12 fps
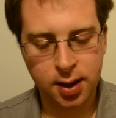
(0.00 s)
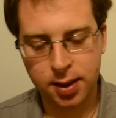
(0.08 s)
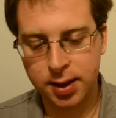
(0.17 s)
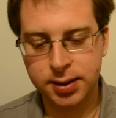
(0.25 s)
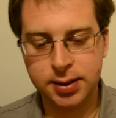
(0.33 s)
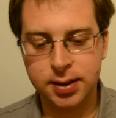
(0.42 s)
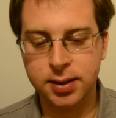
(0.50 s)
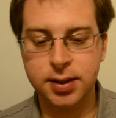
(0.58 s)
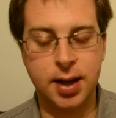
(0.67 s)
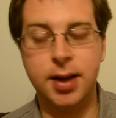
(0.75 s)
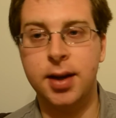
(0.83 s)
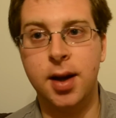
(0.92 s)
This is
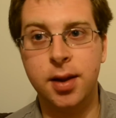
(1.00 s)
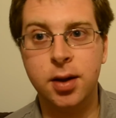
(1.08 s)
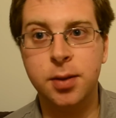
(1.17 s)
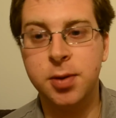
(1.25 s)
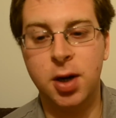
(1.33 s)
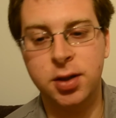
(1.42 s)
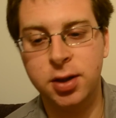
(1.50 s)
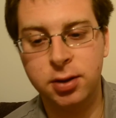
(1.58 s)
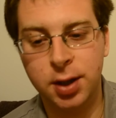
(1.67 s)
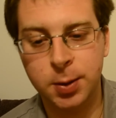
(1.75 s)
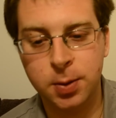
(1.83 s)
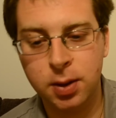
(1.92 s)
another Project
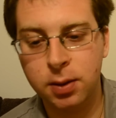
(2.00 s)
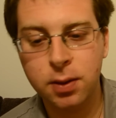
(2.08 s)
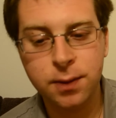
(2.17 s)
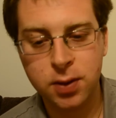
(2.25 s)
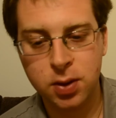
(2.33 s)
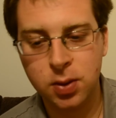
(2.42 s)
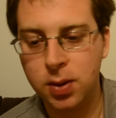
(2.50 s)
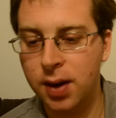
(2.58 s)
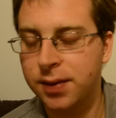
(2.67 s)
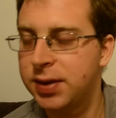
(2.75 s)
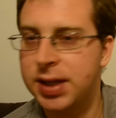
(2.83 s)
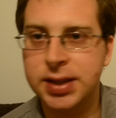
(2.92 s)
Runway review
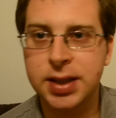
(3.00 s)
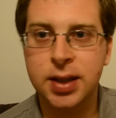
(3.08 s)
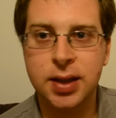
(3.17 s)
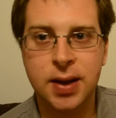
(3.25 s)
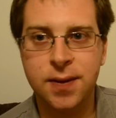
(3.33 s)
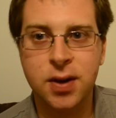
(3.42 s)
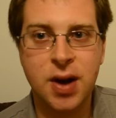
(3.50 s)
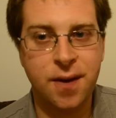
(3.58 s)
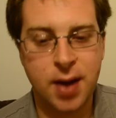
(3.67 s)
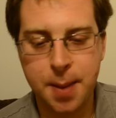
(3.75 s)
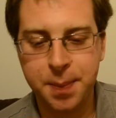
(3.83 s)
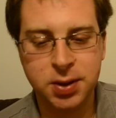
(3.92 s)
of season 11
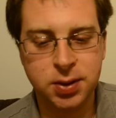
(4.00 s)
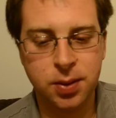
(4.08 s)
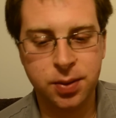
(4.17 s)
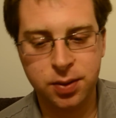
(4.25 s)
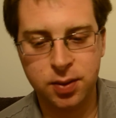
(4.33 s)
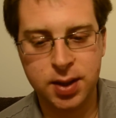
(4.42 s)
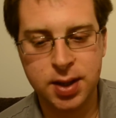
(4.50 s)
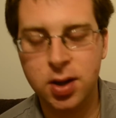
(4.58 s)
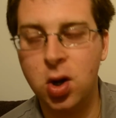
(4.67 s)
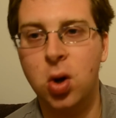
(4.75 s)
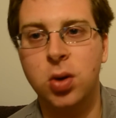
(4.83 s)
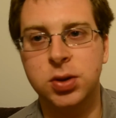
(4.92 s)
of episode 3
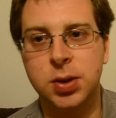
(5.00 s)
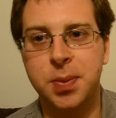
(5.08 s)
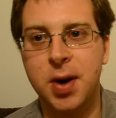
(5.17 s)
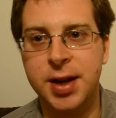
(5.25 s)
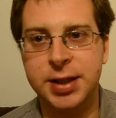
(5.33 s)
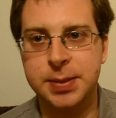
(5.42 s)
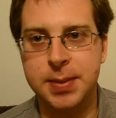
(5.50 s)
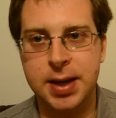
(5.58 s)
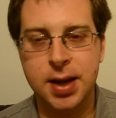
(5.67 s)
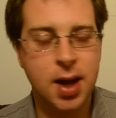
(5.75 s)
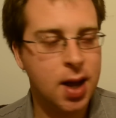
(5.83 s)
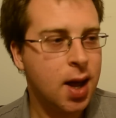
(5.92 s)
called Surprise
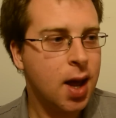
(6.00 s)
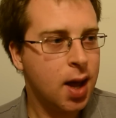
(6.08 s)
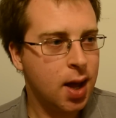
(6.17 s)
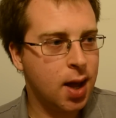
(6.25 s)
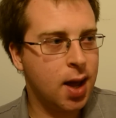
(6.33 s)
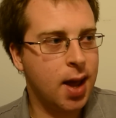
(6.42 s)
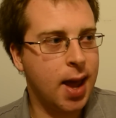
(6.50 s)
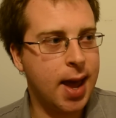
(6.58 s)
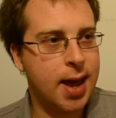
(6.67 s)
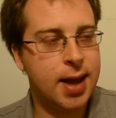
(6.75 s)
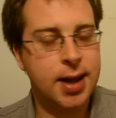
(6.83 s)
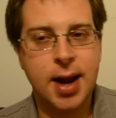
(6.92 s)
Me.
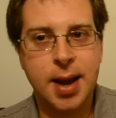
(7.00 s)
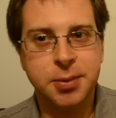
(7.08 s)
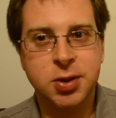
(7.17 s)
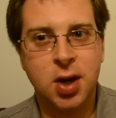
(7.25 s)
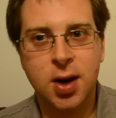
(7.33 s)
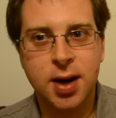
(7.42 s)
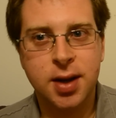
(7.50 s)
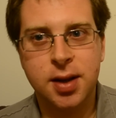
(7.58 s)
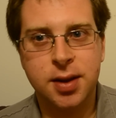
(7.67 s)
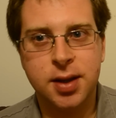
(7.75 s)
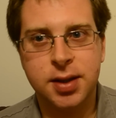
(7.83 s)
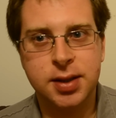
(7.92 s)
And I'm sorry
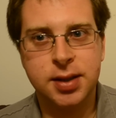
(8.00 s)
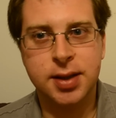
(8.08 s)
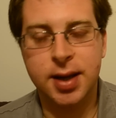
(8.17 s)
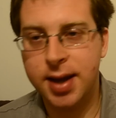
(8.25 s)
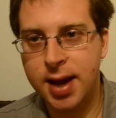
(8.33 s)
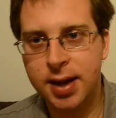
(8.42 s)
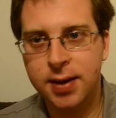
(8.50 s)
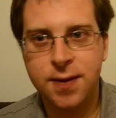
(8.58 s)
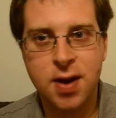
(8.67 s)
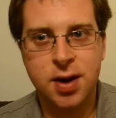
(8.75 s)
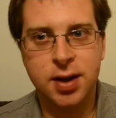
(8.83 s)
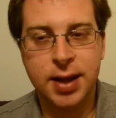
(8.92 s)
that this is again
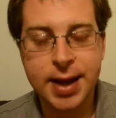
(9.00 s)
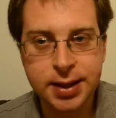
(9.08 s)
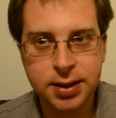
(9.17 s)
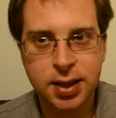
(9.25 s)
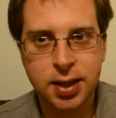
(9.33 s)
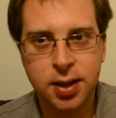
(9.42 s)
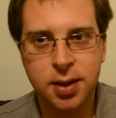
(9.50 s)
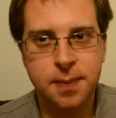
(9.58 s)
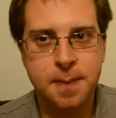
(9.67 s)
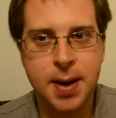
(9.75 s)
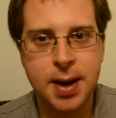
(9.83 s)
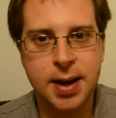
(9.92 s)
very late,
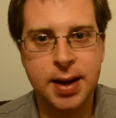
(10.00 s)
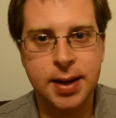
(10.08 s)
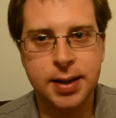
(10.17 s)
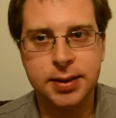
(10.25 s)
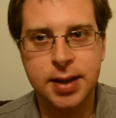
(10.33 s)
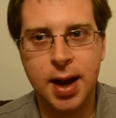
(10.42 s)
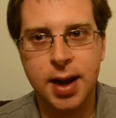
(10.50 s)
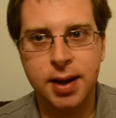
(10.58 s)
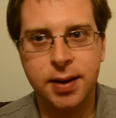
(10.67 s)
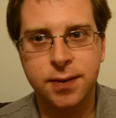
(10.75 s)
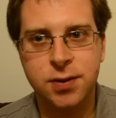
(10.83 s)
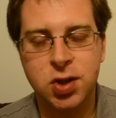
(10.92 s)
but
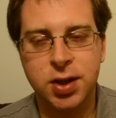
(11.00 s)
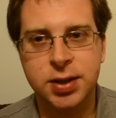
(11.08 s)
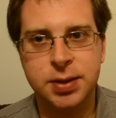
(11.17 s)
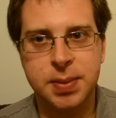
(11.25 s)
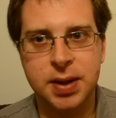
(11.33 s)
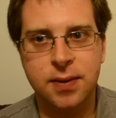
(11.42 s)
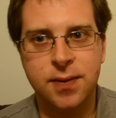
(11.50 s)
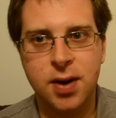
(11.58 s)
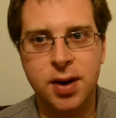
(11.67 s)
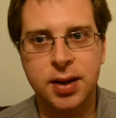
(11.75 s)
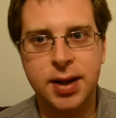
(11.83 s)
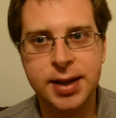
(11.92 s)
I've just been
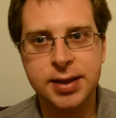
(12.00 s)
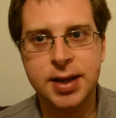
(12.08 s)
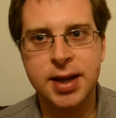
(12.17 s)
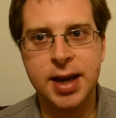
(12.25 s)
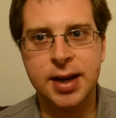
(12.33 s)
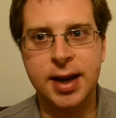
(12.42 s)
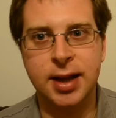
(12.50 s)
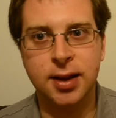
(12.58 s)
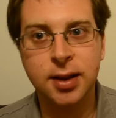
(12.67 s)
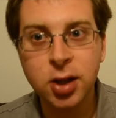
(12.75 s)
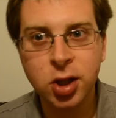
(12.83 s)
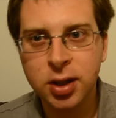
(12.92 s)
very lazy and I
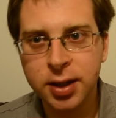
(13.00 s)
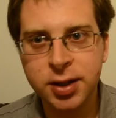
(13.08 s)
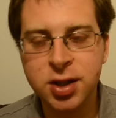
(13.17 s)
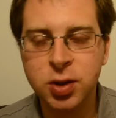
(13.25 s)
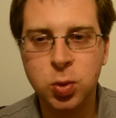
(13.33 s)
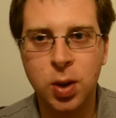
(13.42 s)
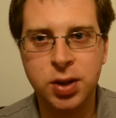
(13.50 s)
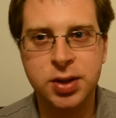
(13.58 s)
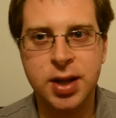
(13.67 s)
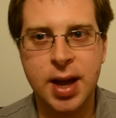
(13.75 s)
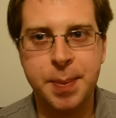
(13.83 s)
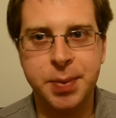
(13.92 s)
literally just watched
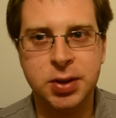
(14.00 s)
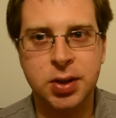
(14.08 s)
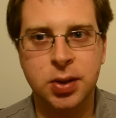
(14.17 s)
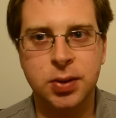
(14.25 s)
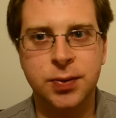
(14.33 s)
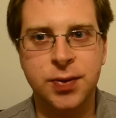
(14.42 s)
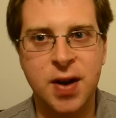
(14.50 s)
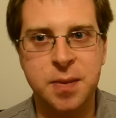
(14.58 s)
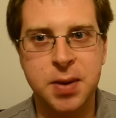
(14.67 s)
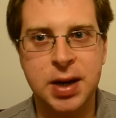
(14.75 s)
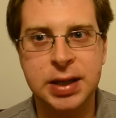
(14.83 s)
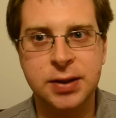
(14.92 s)
the episode 5
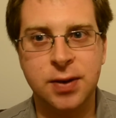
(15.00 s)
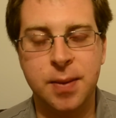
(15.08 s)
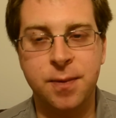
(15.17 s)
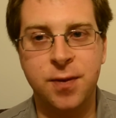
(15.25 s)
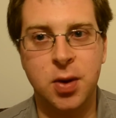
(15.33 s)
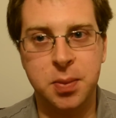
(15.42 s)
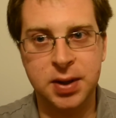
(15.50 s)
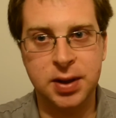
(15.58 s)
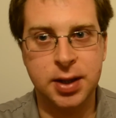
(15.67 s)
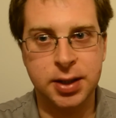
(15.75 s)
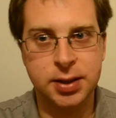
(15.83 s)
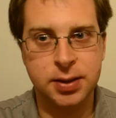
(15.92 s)
minutes from filming
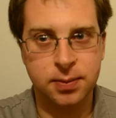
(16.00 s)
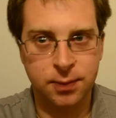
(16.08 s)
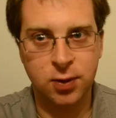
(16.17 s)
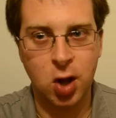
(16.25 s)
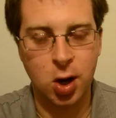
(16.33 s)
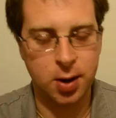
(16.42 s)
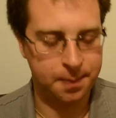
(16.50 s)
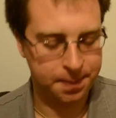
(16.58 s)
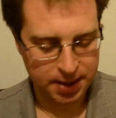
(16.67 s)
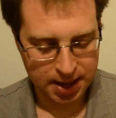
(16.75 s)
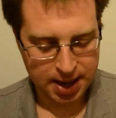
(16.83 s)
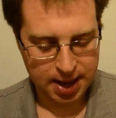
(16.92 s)
this vlog.
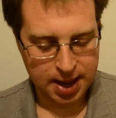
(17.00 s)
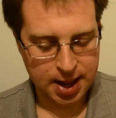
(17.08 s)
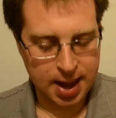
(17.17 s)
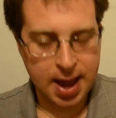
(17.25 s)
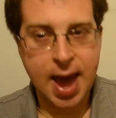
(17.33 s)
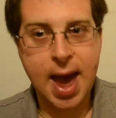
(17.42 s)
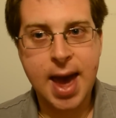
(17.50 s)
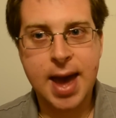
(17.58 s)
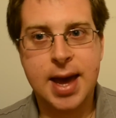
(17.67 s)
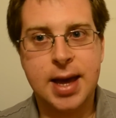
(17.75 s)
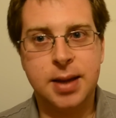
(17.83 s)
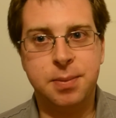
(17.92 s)

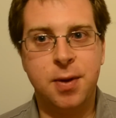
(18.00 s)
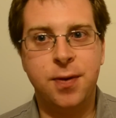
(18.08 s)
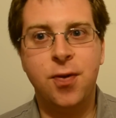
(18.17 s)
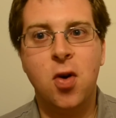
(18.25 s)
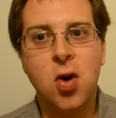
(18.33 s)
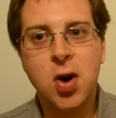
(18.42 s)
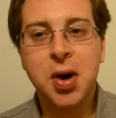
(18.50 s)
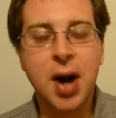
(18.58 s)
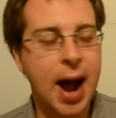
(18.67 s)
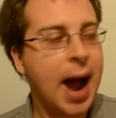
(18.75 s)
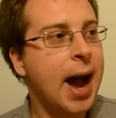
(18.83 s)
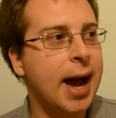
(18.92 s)
And
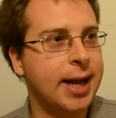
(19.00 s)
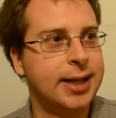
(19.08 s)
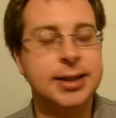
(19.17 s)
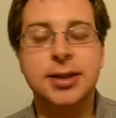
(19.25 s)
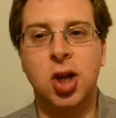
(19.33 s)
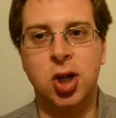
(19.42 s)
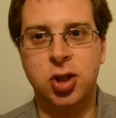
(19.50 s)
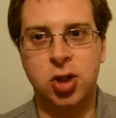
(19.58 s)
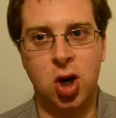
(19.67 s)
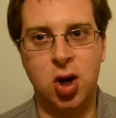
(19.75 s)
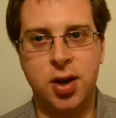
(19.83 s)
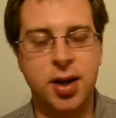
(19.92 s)
before I start
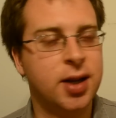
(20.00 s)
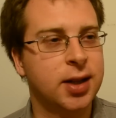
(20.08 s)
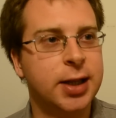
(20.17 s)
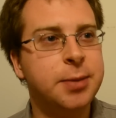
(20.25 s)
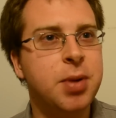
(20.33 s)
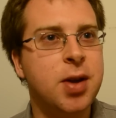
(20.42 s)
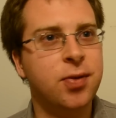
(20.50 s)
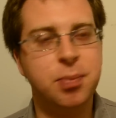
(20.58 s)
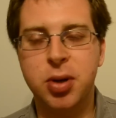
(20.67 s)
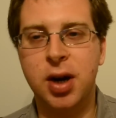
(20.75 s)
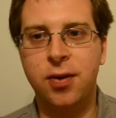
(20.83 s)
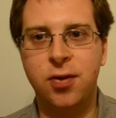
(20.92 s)
talking, let me
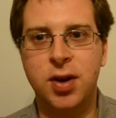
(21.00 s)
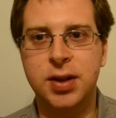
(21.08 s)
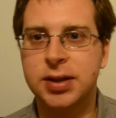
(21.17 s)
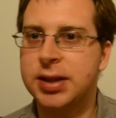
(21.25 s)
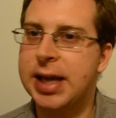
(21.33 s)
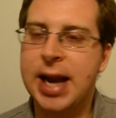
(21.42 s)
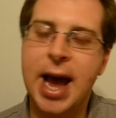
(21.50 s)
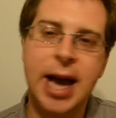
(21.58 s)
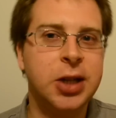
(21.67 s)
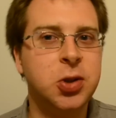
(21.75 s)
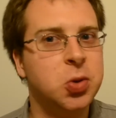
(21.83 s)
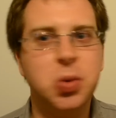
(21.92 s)
preference that
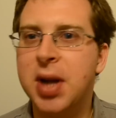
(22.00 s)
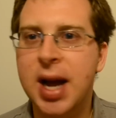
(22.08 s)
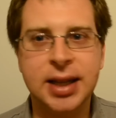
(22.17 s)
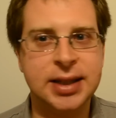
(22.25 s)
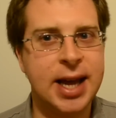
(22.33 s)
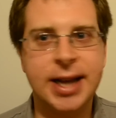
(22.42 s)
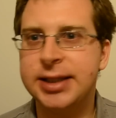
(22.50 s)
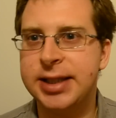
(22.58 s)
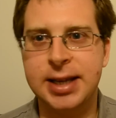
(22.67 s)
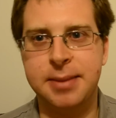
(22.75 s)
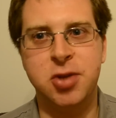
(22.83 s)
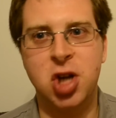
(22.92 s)
I do not like
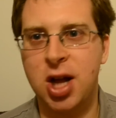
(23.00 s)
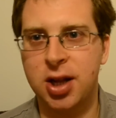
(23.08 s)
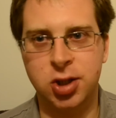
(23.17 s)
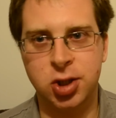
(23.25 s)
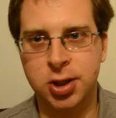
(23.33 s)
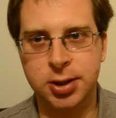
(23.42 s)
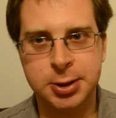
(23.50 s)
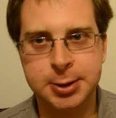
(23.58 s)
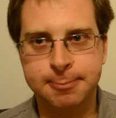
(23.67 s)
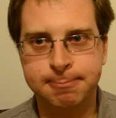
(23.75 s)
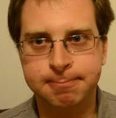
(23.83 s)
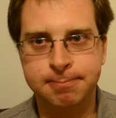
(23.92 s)
team challenges.
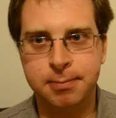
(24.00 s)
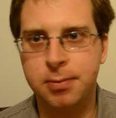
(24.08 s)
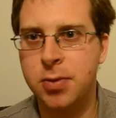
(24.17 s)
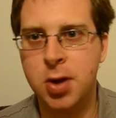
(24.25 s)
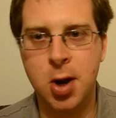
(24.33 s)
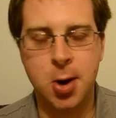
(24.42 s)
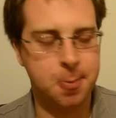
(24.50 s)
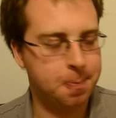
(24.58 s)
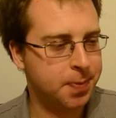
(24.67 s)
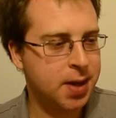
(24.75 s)
No.